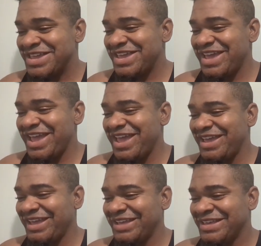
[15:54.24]

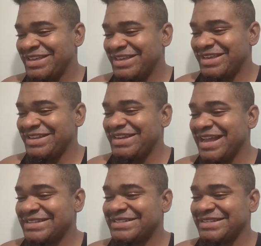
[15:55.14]
Hey, it didn't
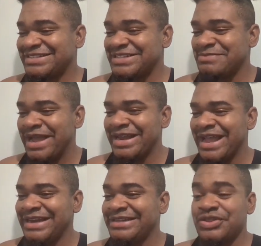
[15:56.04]
have sixteen by
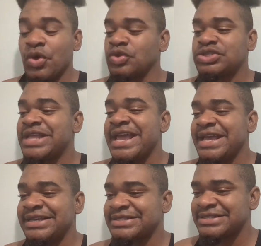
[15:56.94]
nine in those
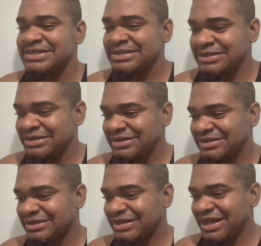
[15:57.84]
days.
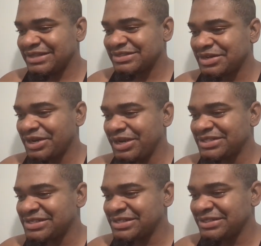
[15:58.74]
That's
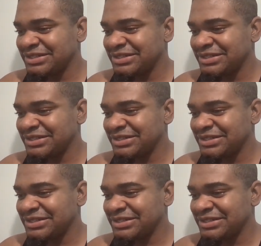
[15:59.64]
crazy.